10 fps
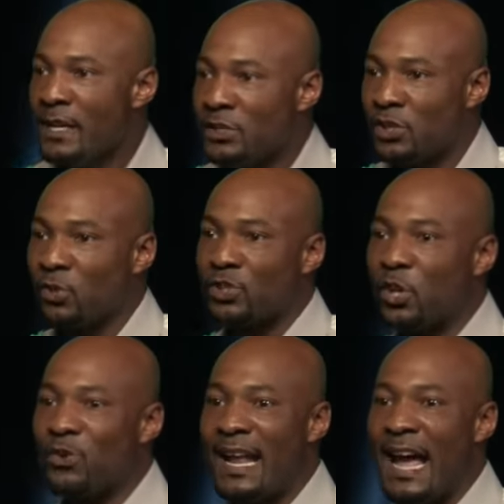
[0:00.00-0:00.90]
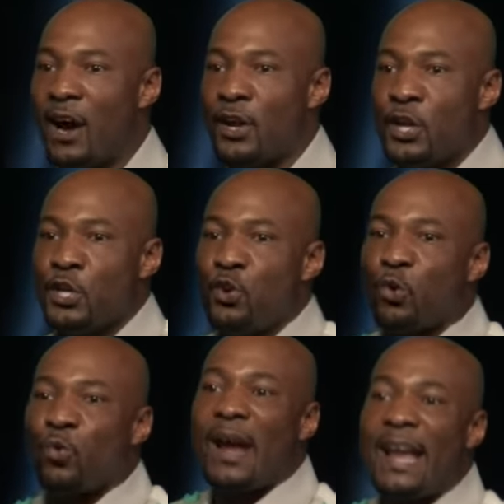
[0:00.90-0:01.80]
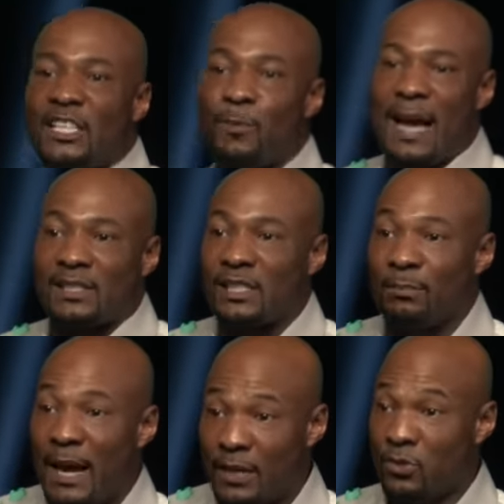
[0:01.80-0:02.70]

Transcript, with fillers: So, so now you are raised by somebody